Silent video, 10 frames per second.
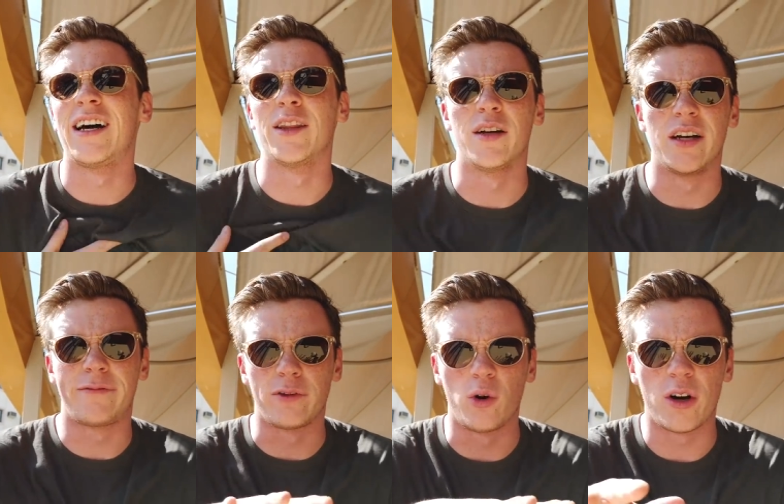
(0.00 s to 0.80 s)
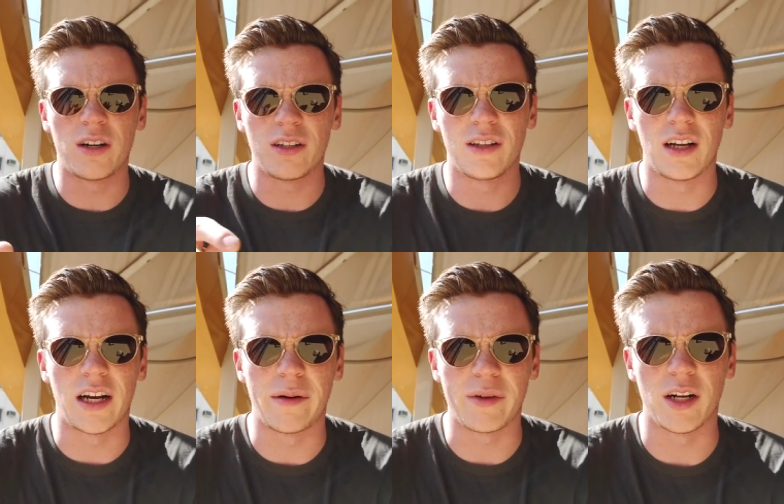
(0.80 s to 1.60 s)
on the floor,
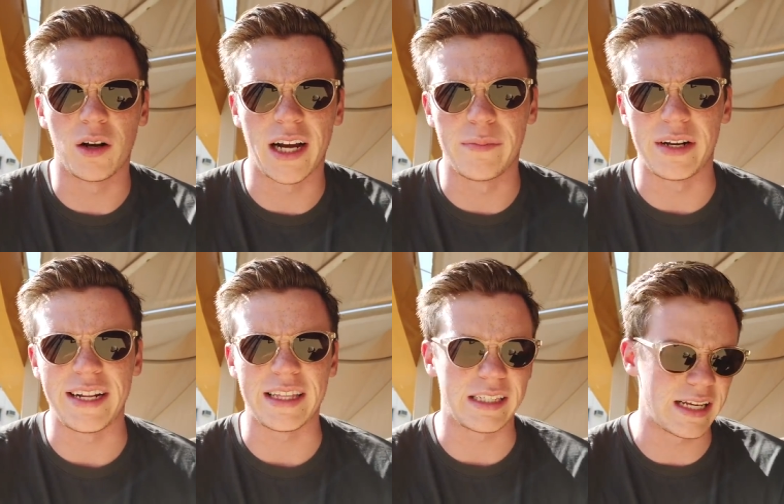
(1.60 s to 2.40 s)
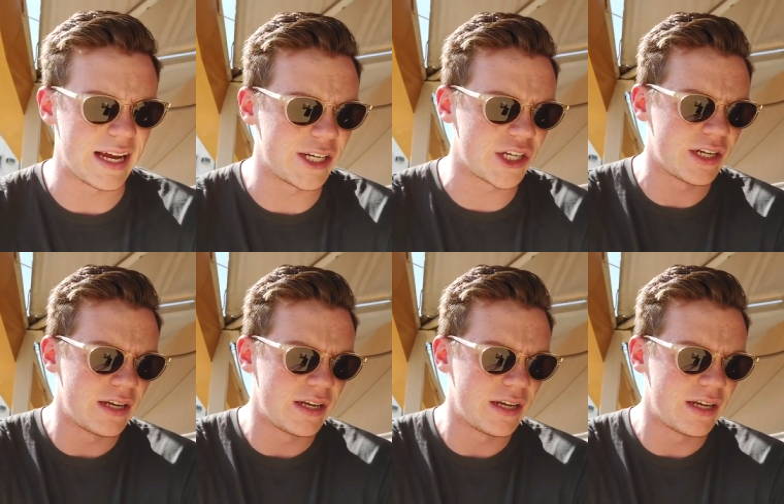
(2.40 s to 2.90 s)
um, you know, kind of beneath the stage.